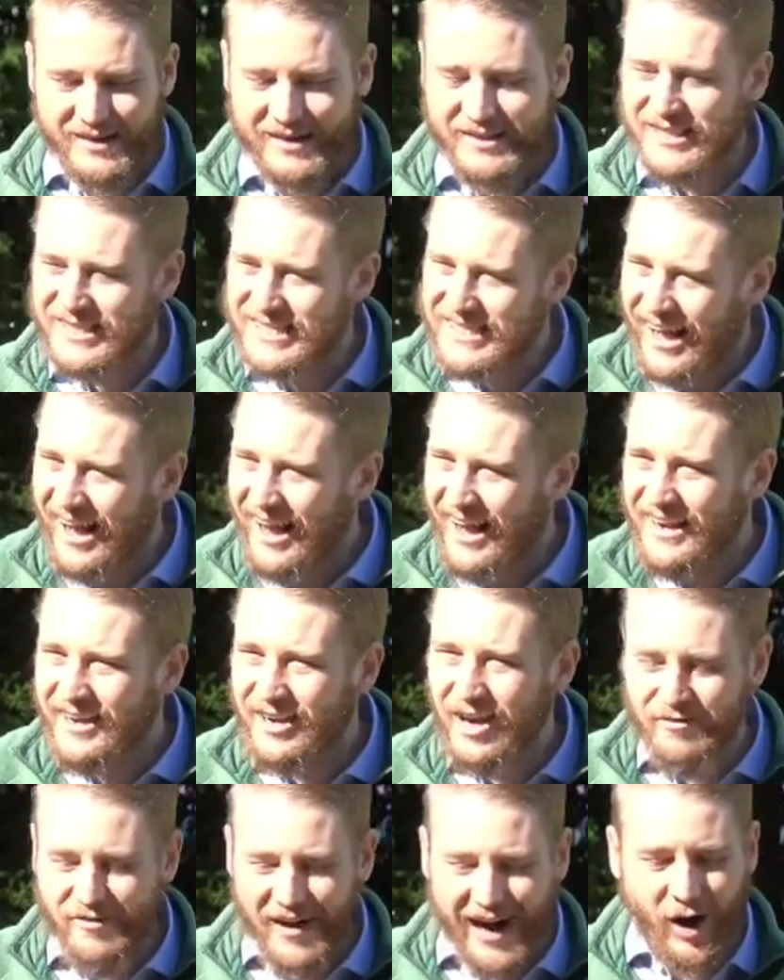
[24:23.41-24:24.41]
the sign
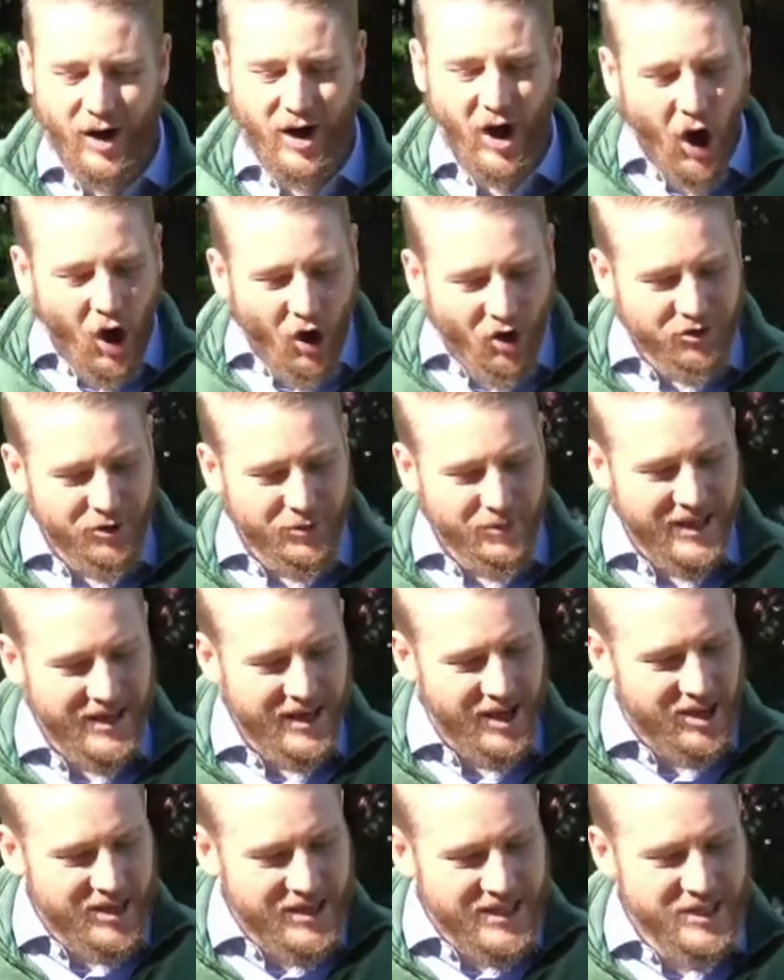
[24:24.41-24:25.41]
of our ultimate
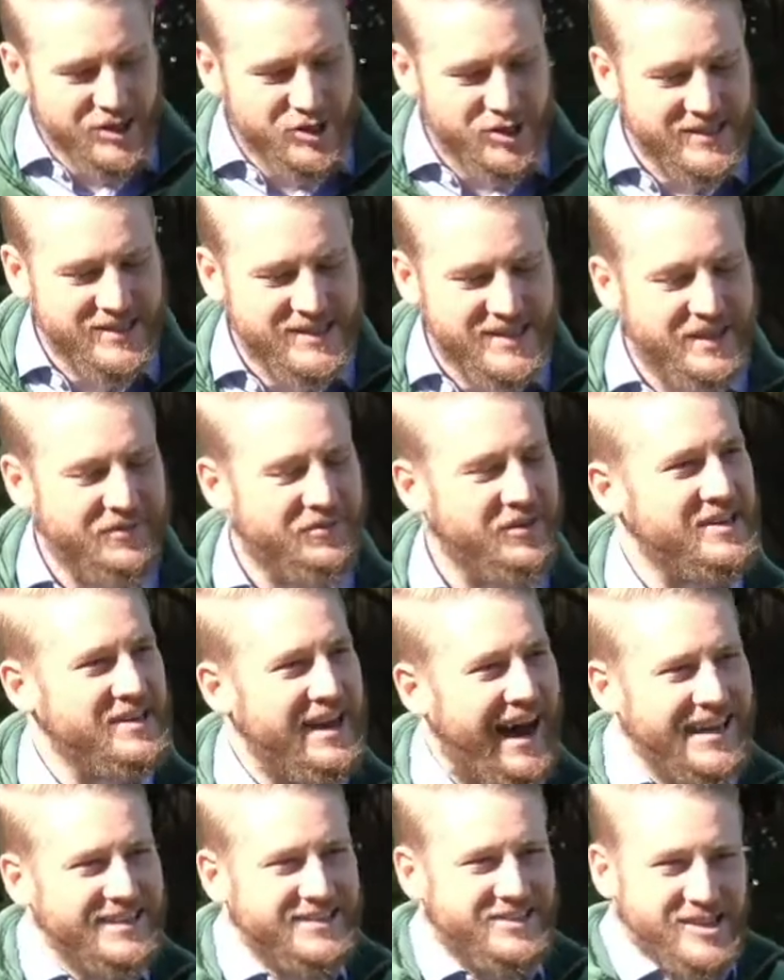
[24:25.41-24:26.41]
allegiance given
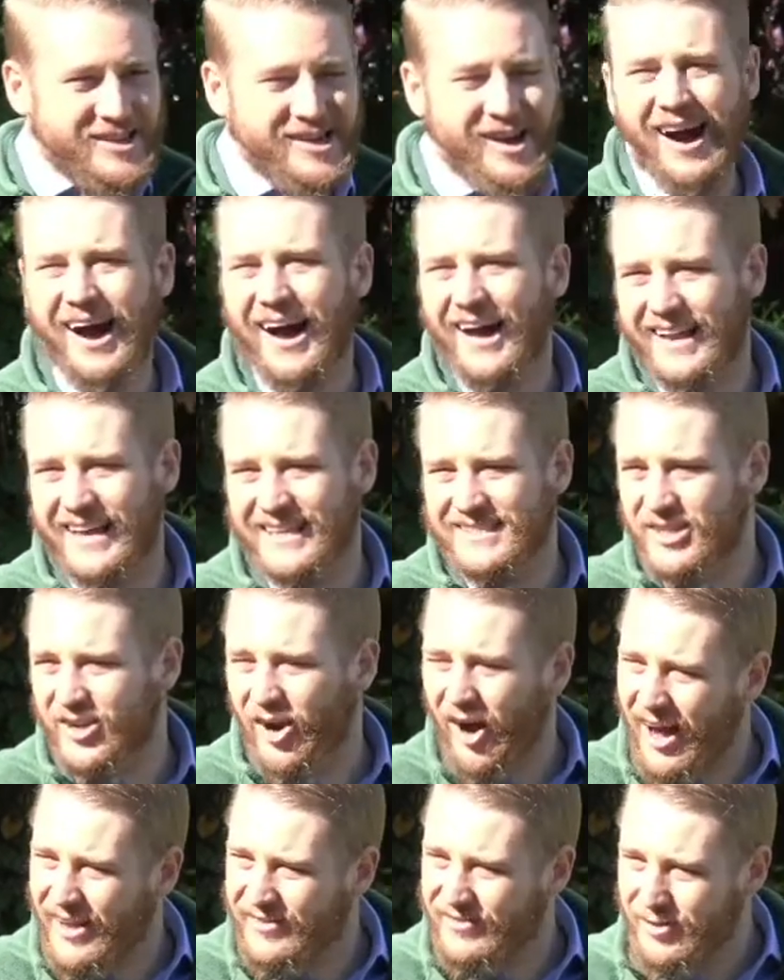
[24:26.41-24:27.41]
not to God as it
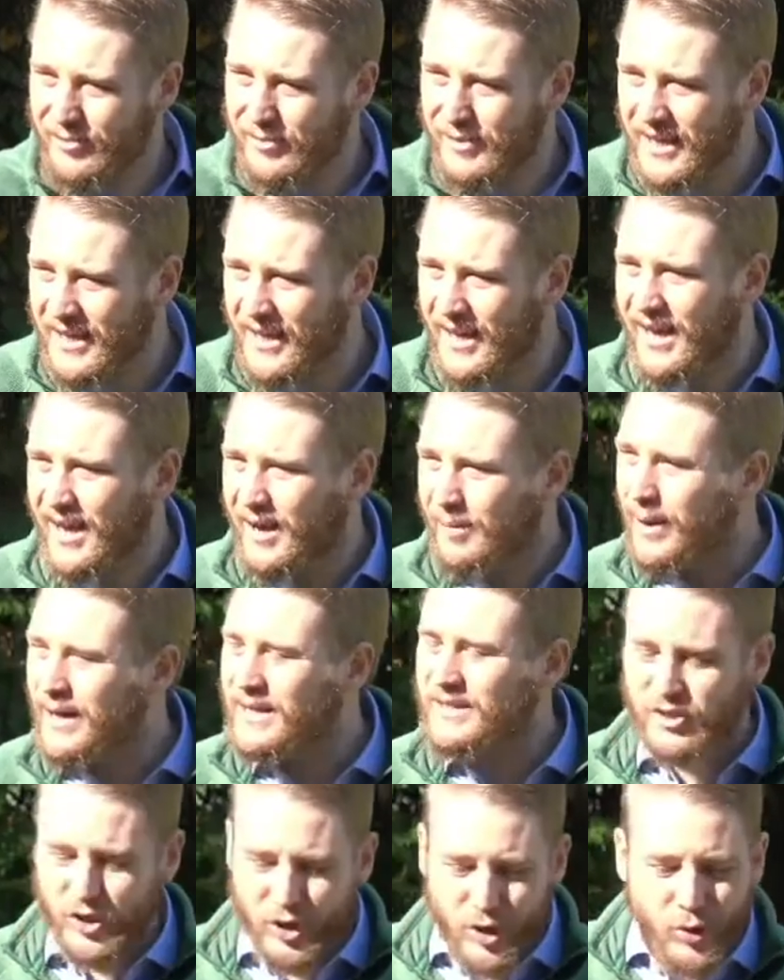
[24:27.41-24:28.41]
ought to be,
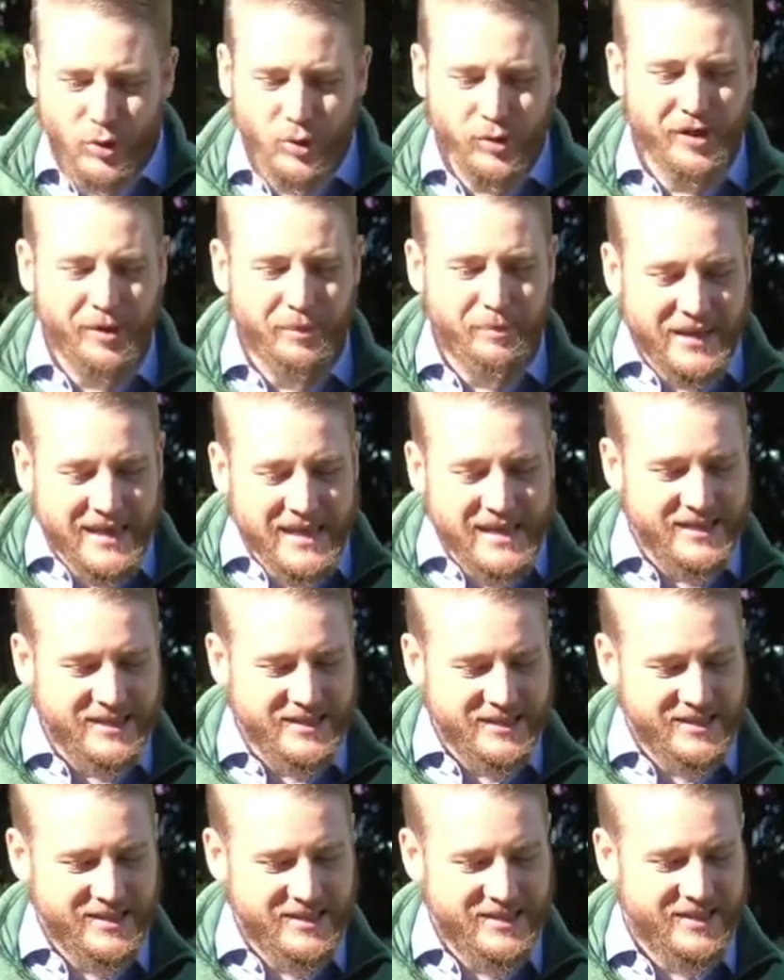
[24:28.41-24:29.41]
but to the
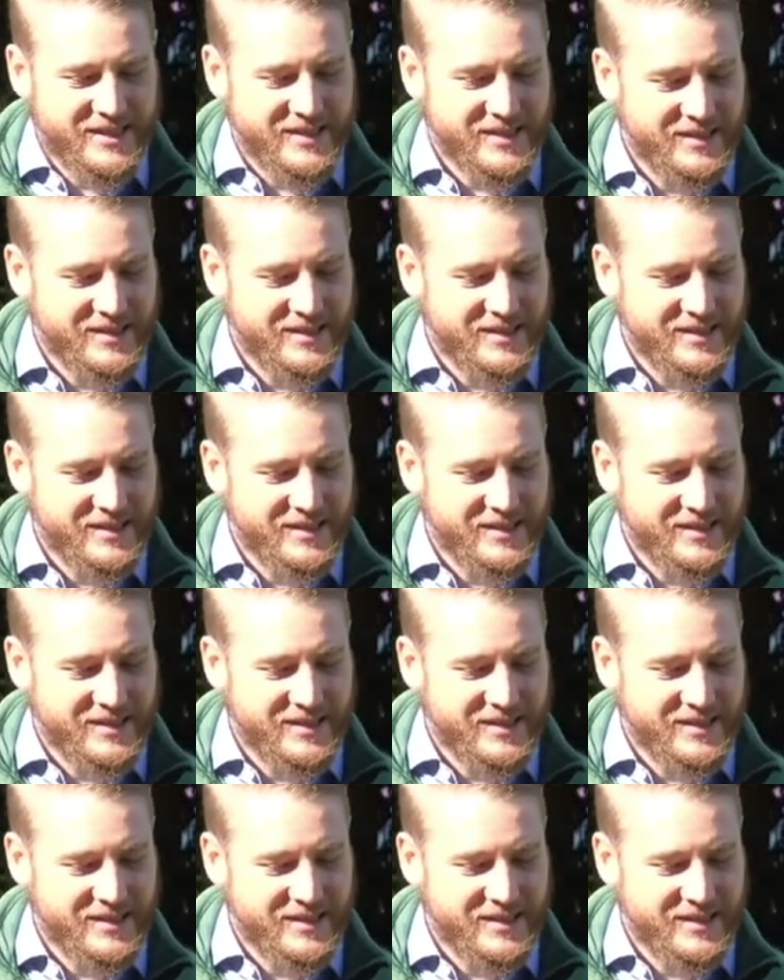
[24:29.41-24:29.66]
beast.